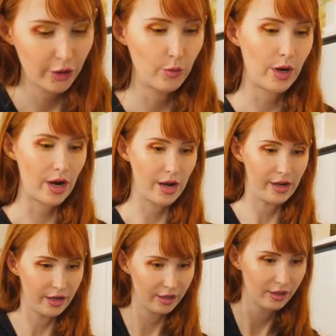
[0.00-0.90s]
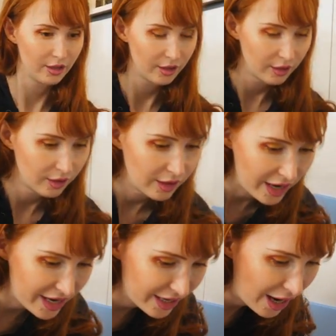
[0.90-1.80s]
Goodbye.
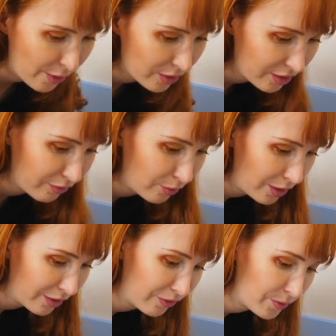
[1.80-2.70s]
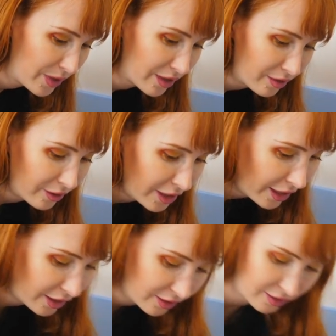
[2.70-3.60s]
8 hours of work from yesterday.